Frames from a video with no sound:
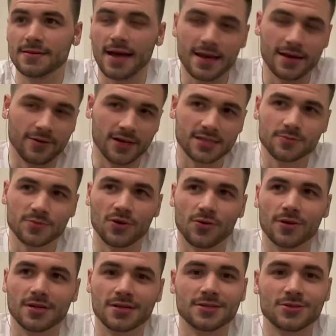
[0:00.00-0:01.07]
anyways, I'm
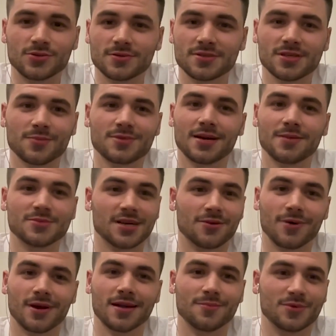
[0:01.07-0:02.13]
going into two. Sometimes
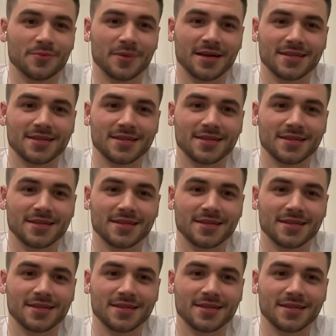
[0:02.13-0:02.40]
I ramble,